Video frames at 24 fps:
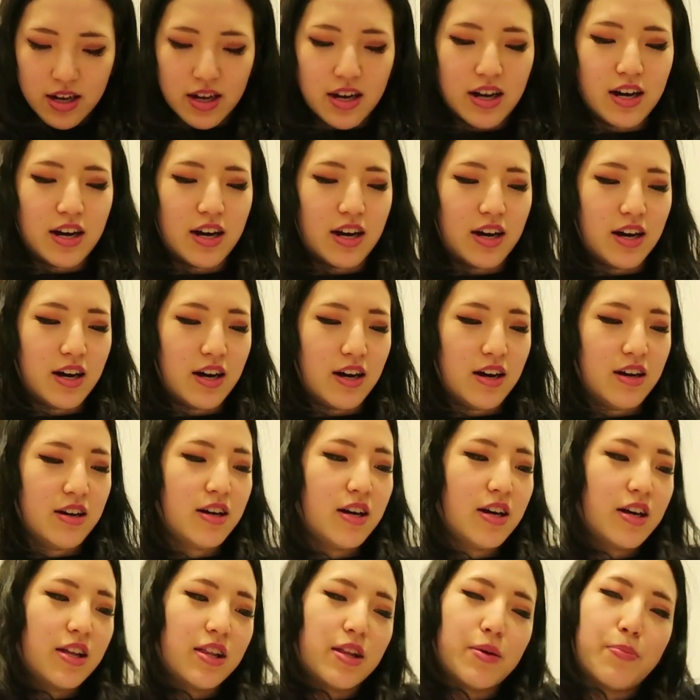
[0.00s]
are
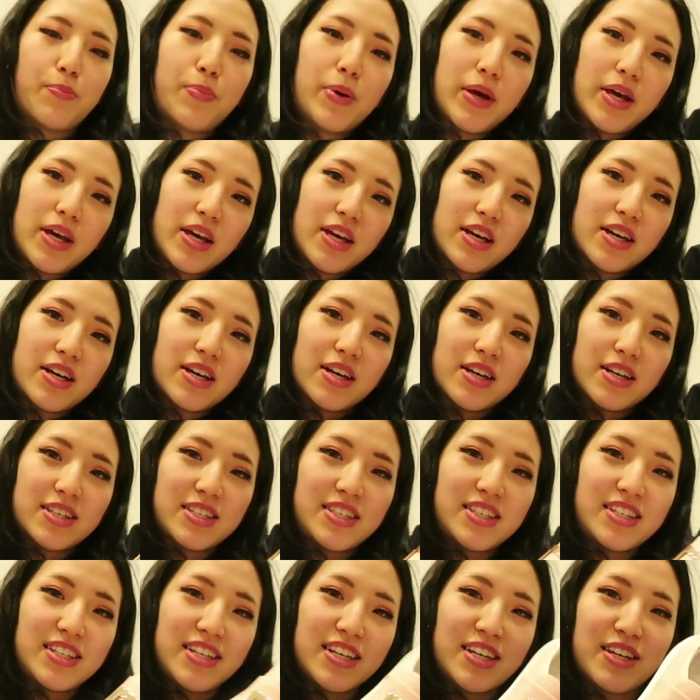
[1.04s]
the pink
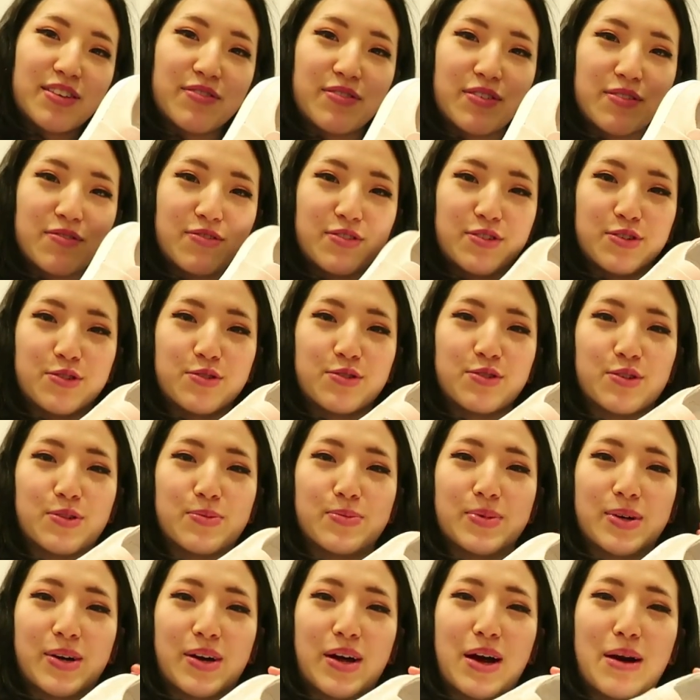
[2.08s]
Sneaky Viv shoes.
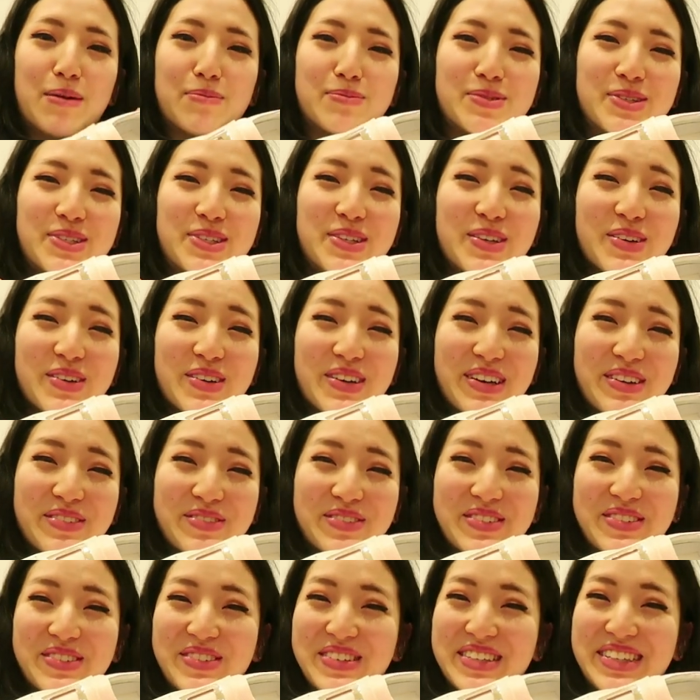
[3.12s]
Oh my god, I'm so
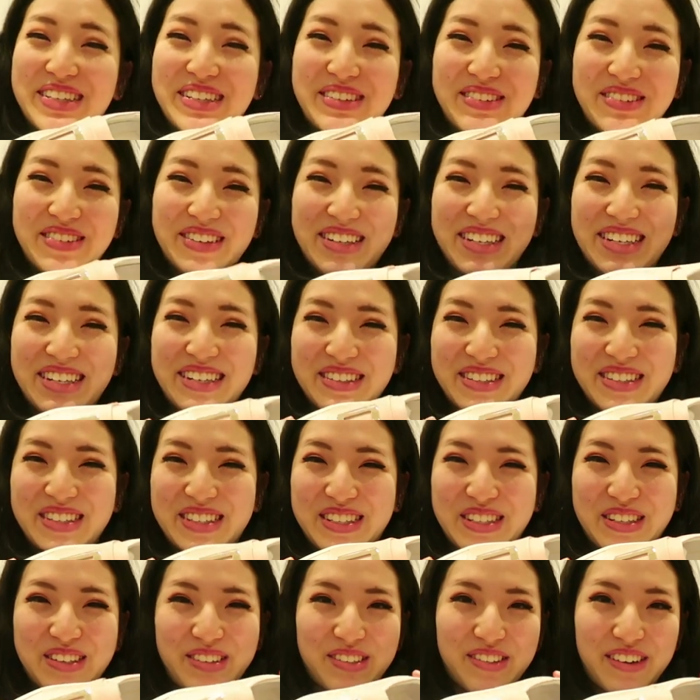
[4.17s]
happy with them. They
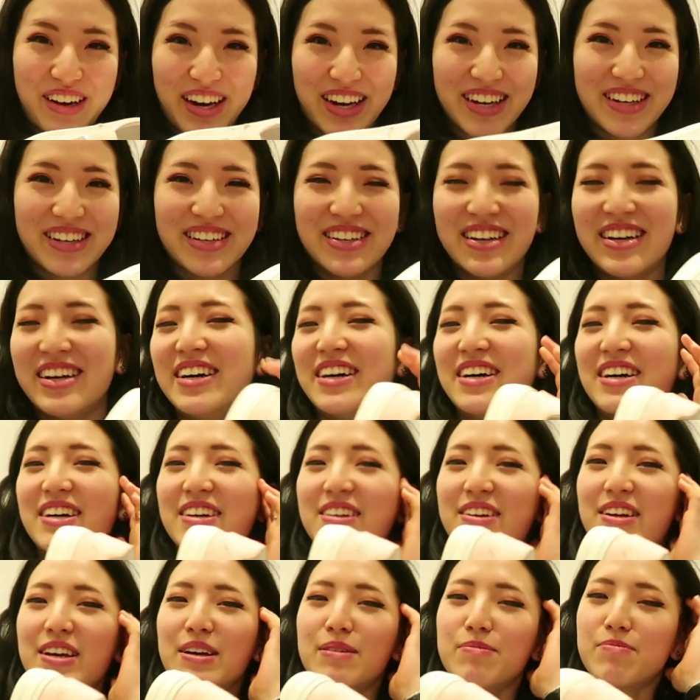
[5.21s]
look so great.
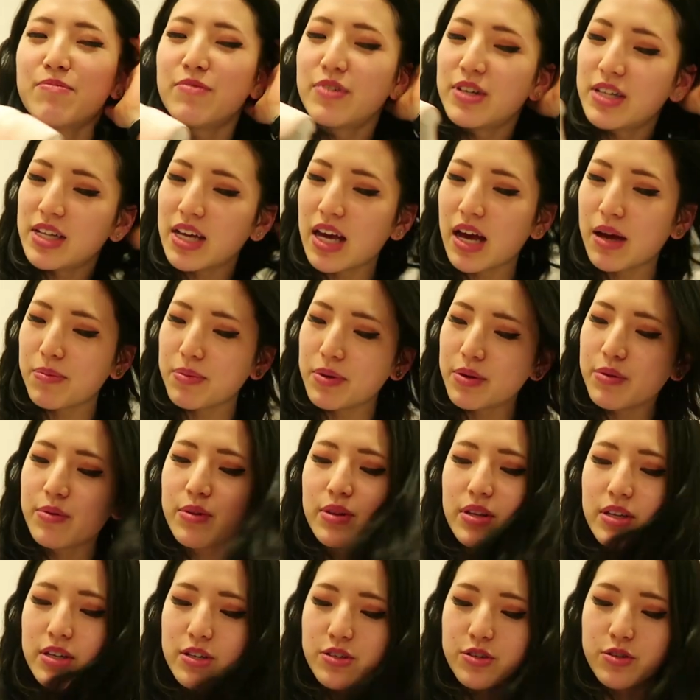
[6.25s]
Okay, I'm really happy
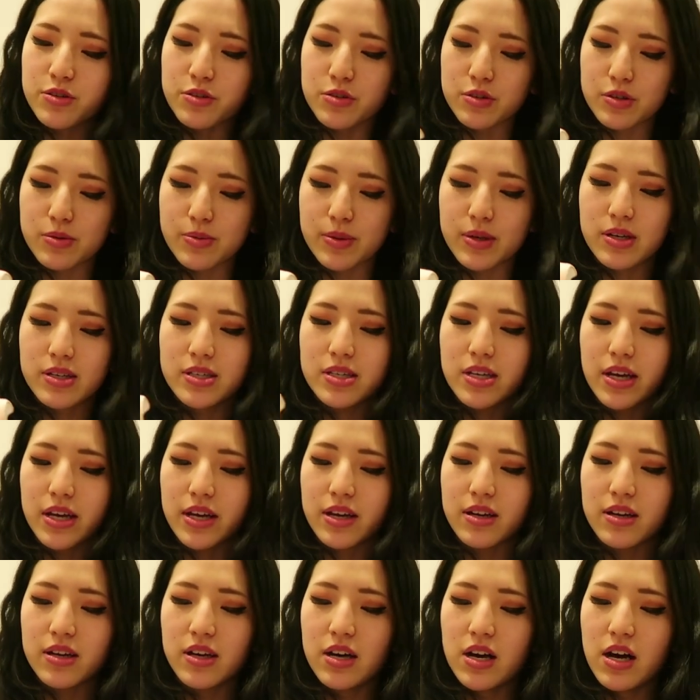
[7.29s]
with these shoes because
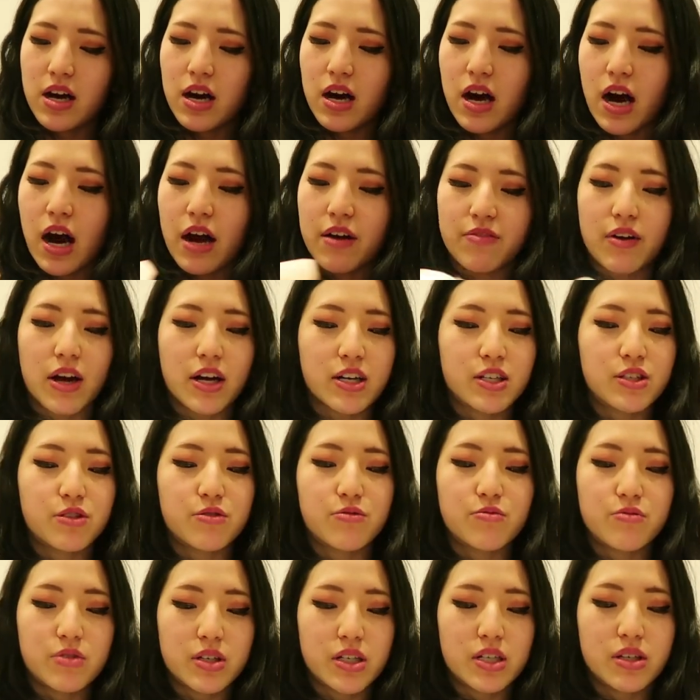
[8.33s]
like I've
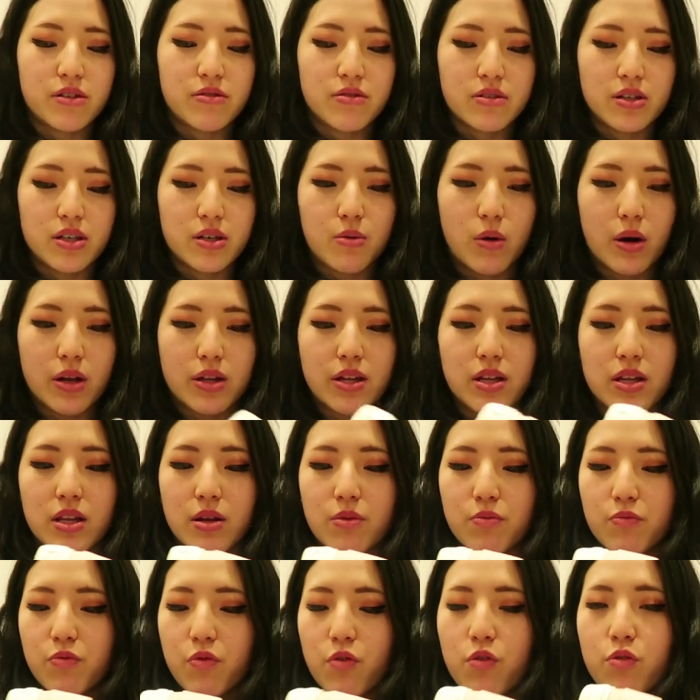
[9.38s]
actually really, really wanted
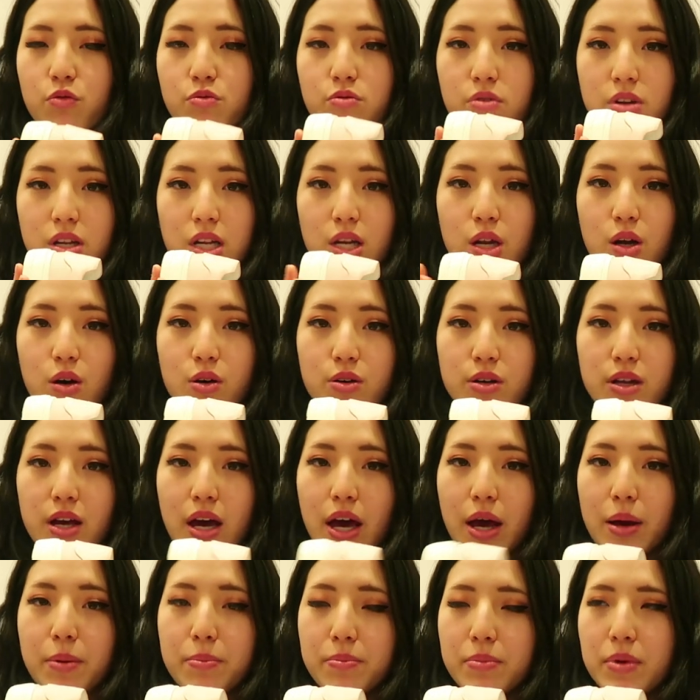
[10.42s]
them for a really long
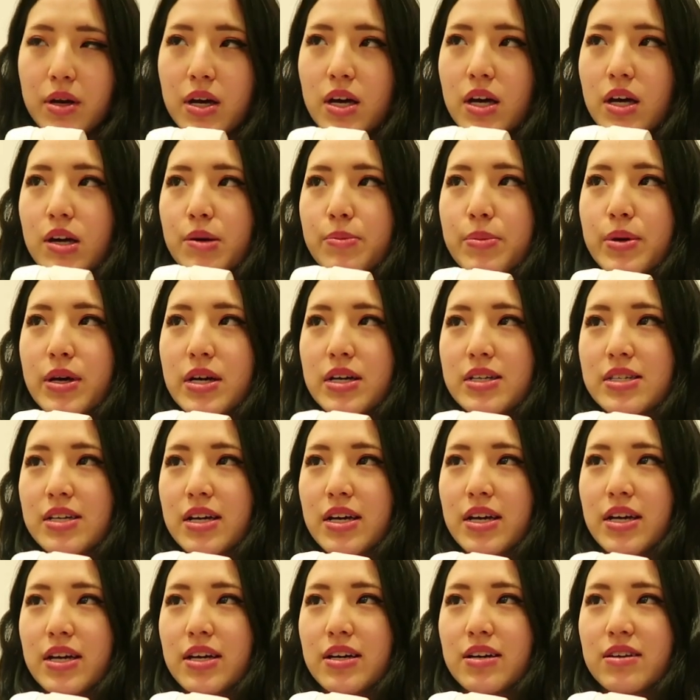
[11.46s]
time because
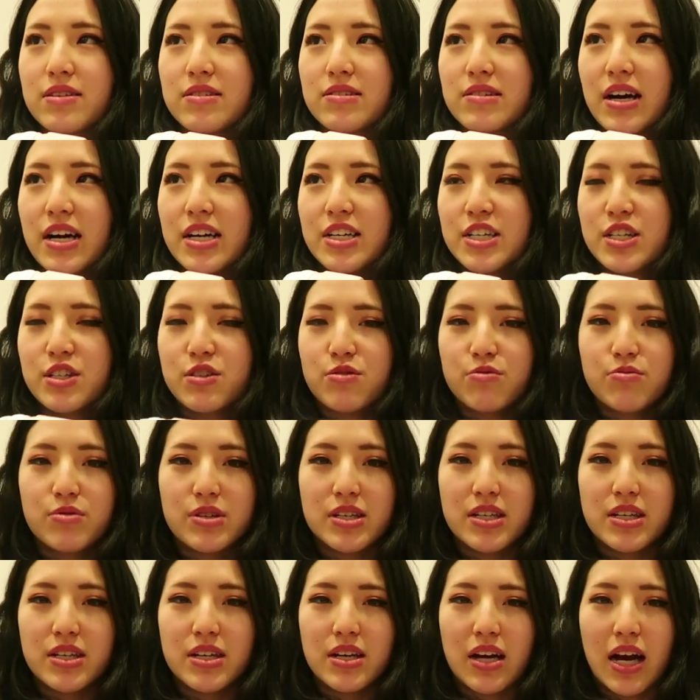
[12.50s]
I just
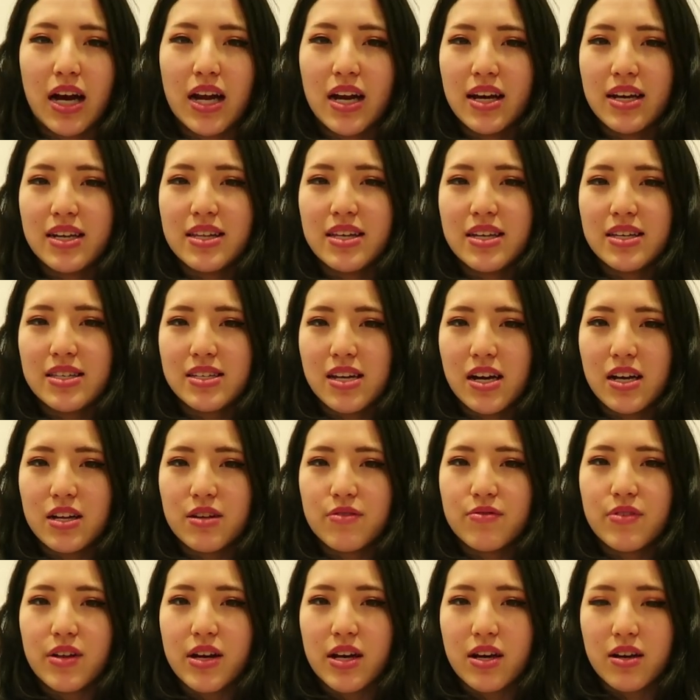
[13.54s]
really, I like these
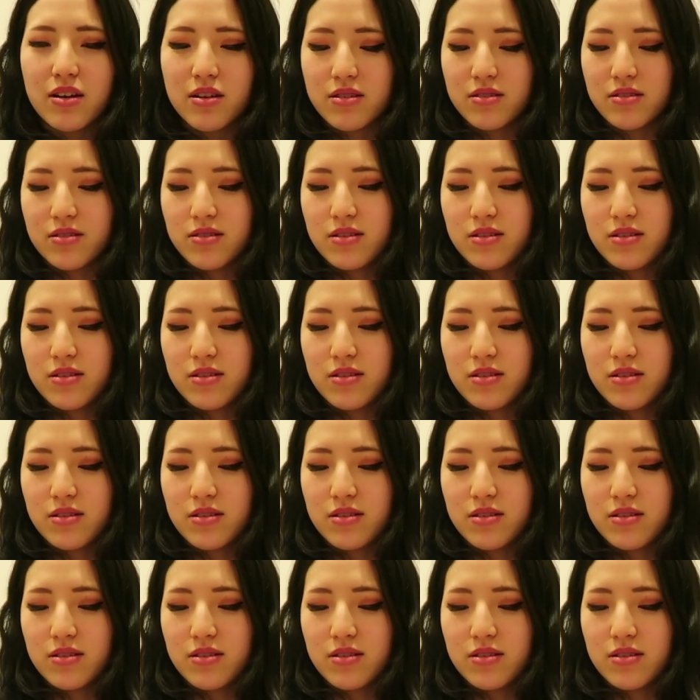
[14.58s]
kind of like